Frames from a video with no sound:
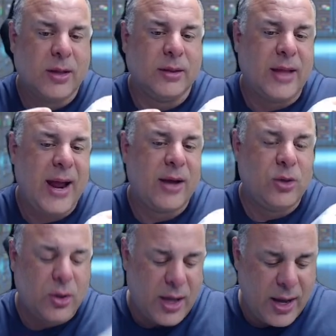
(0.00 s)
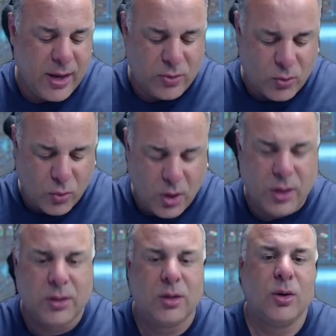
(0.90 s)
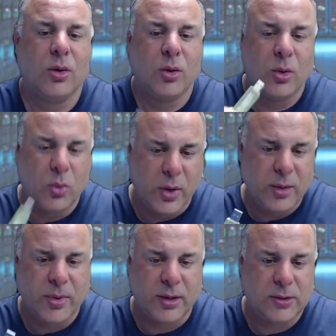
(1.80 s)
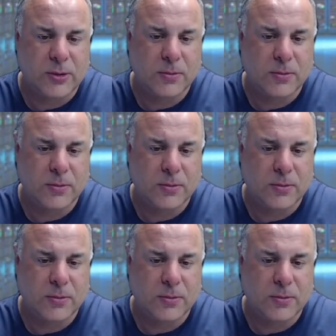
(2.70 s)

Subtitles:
now you can't run WINGBITS.